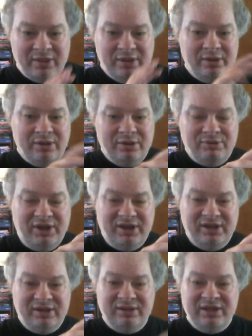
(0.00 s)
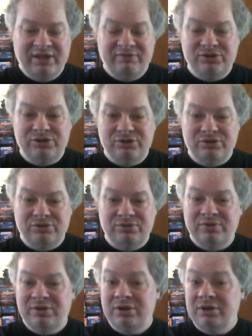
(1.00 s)
credit given to
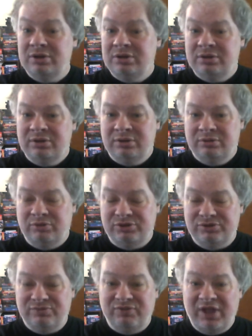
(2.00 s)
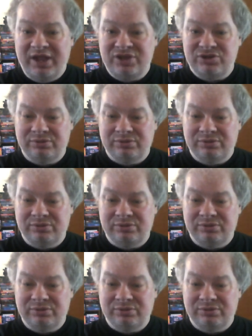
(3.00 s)
Richard Fleischer.